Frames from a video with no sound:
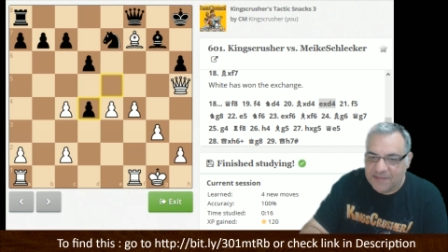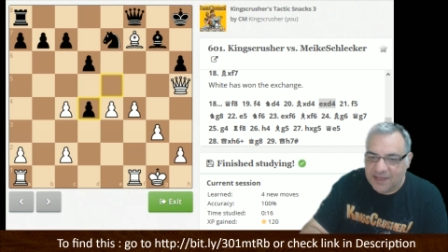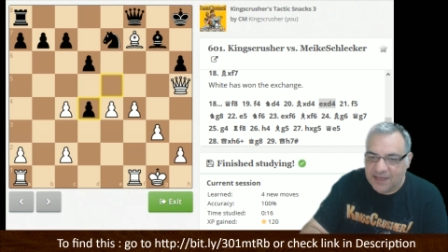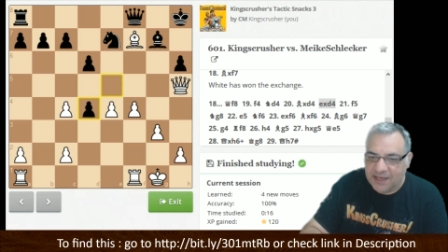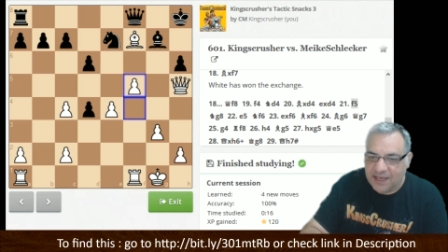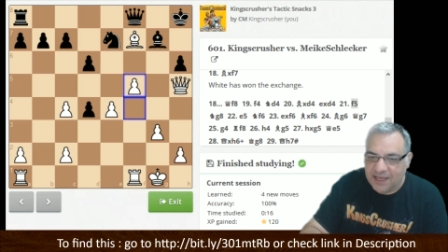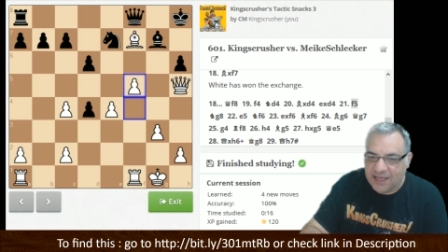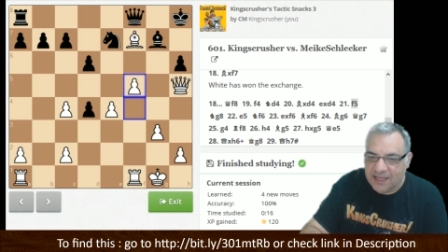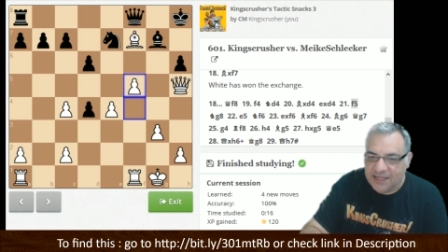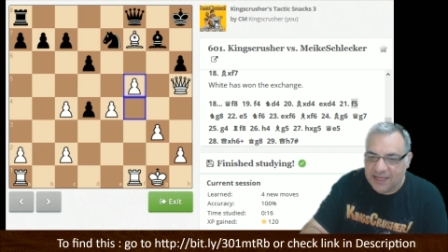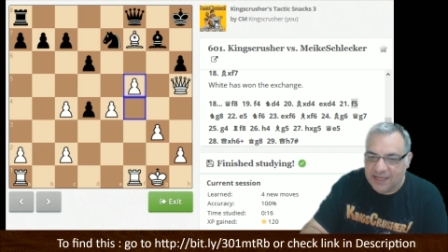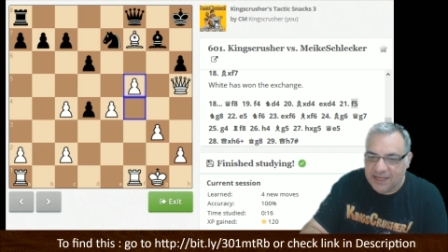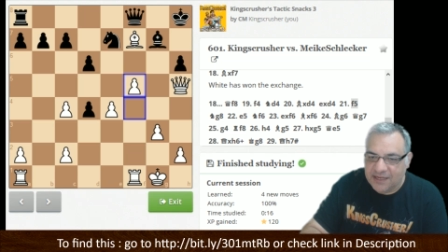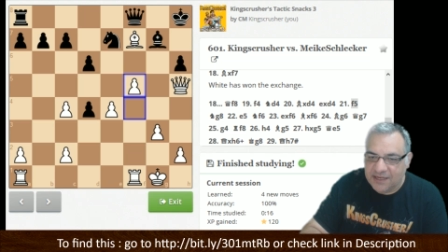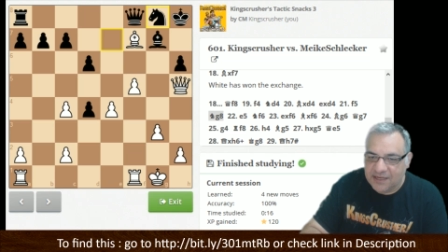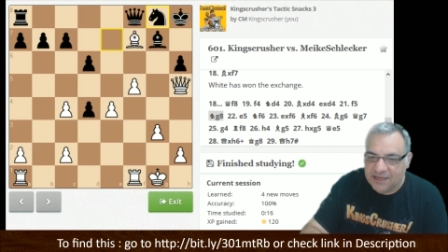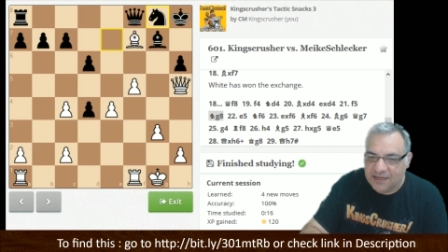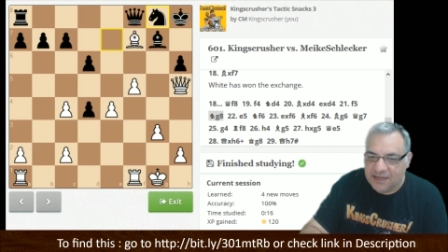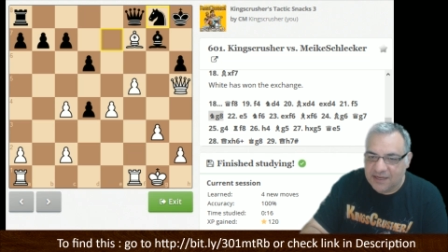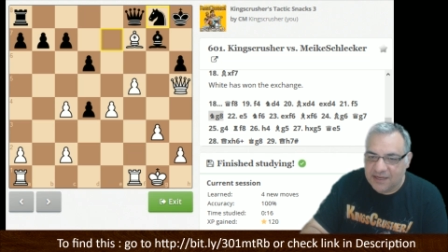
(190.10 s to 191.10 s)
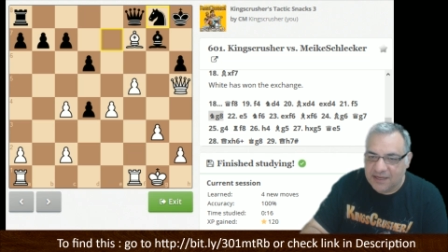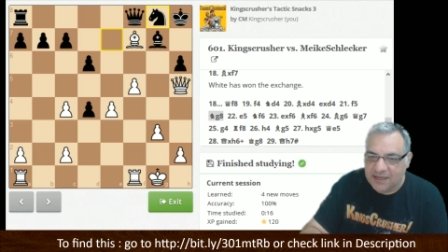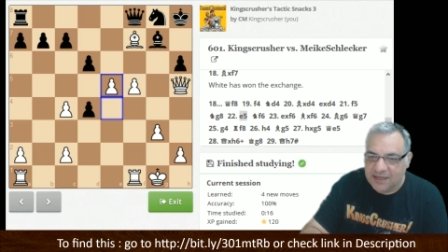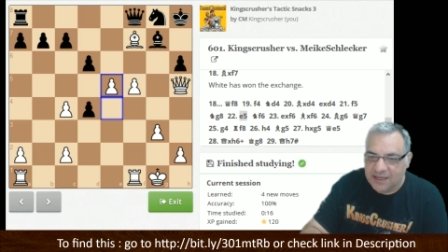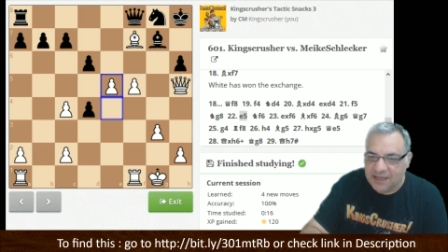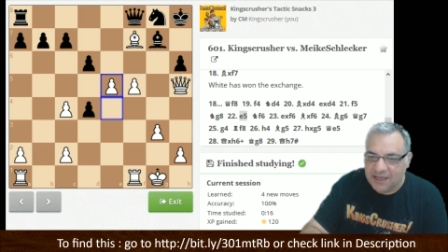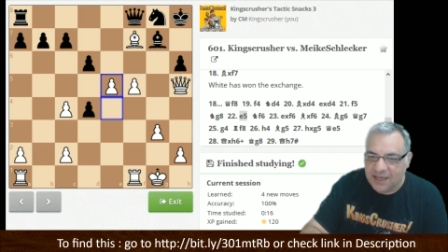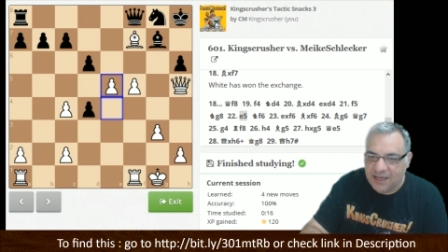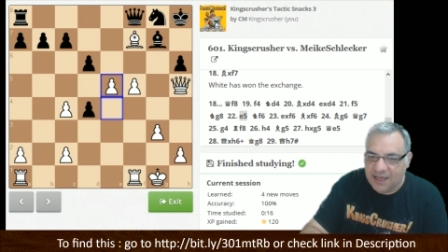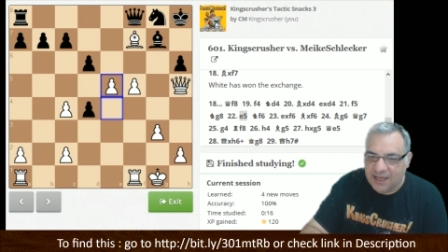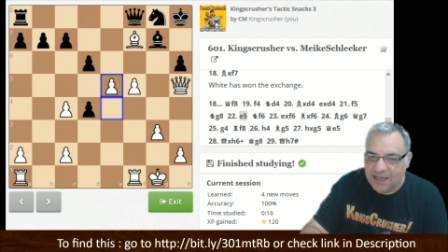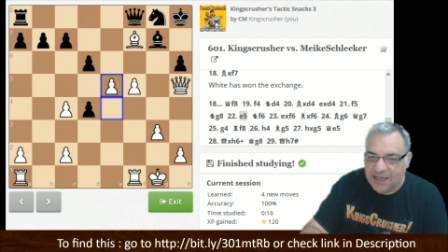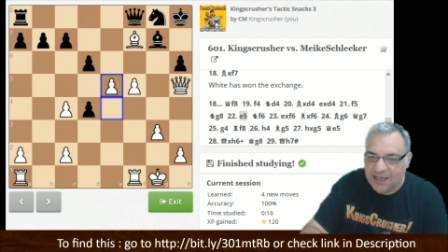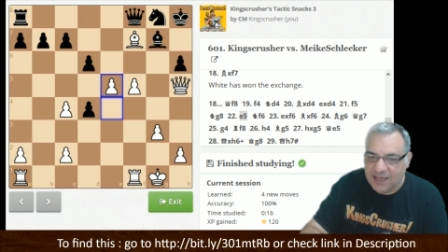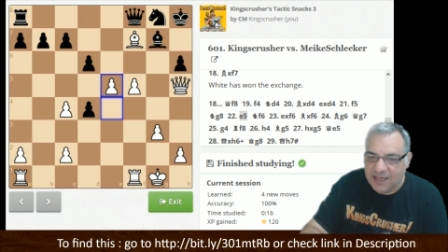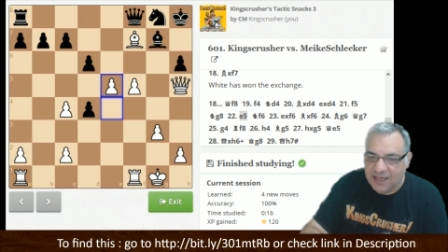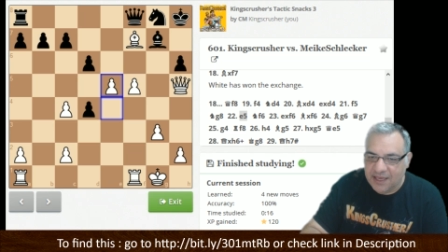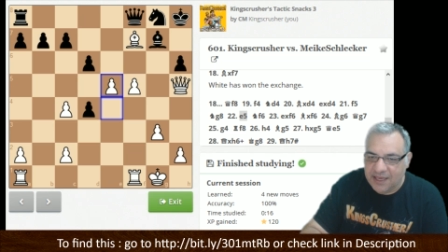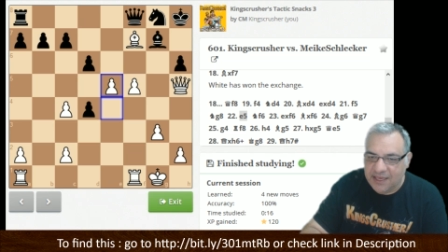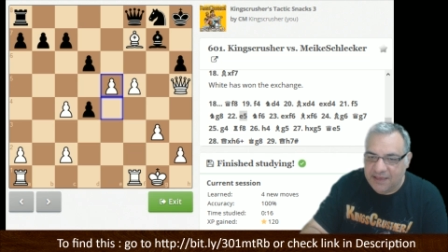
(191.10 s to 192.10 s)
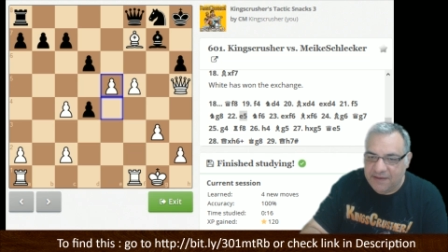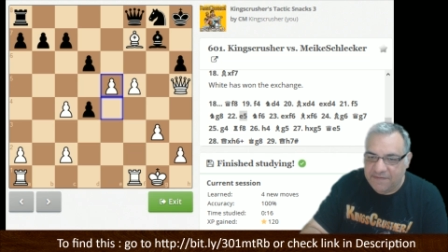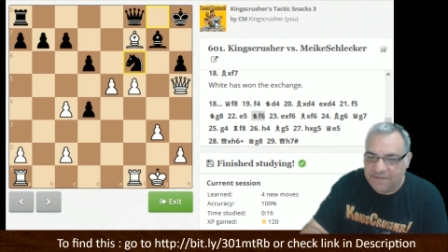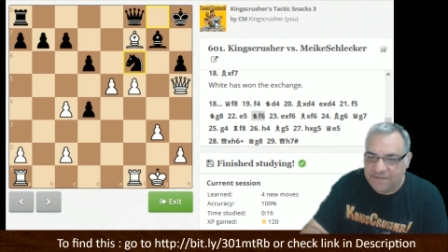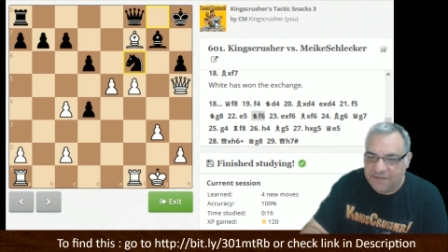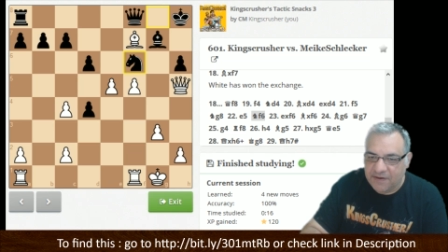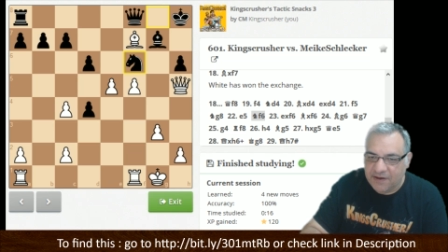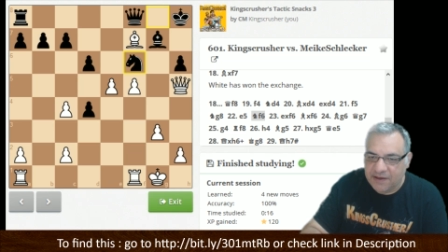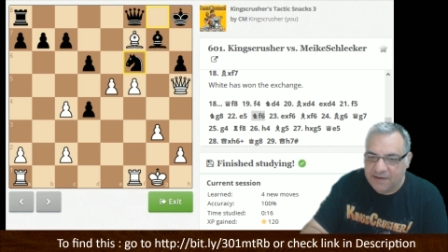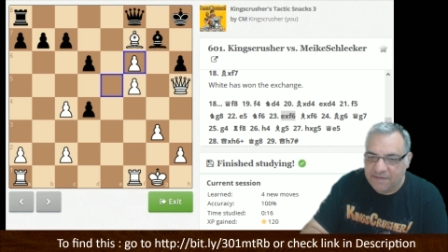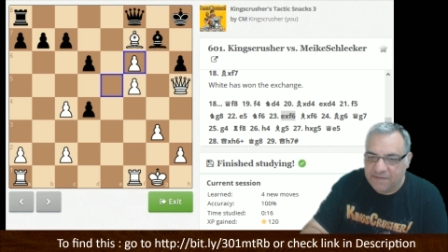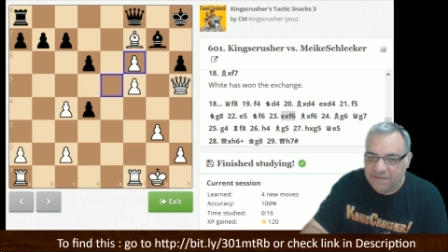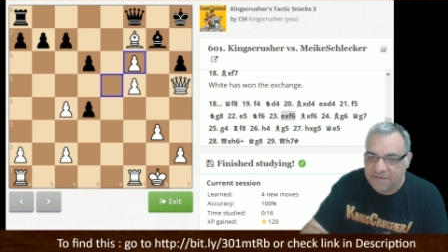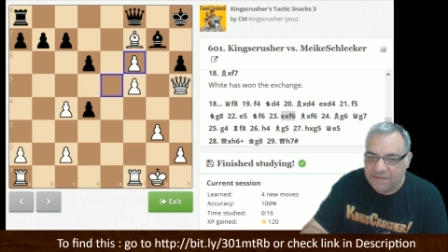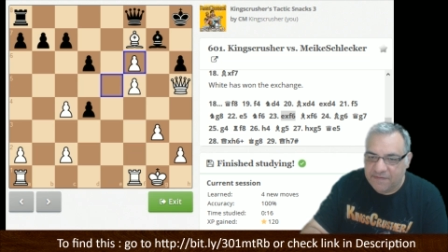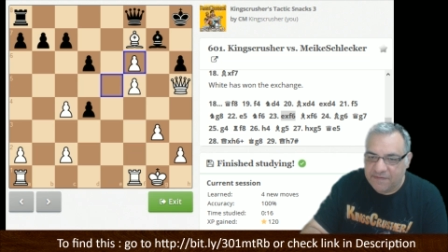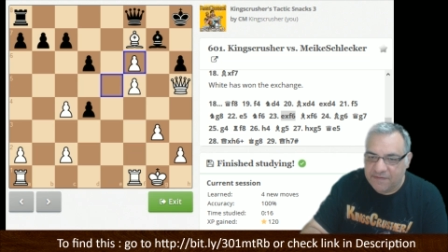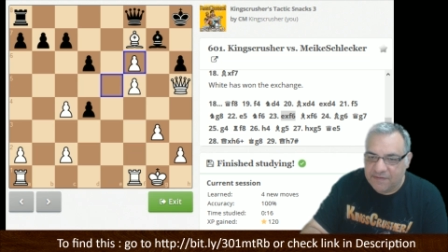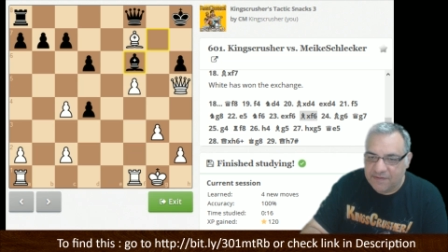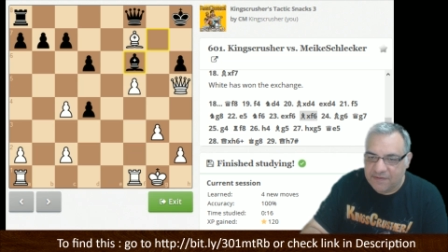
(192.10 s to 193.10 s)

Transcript: and then e5,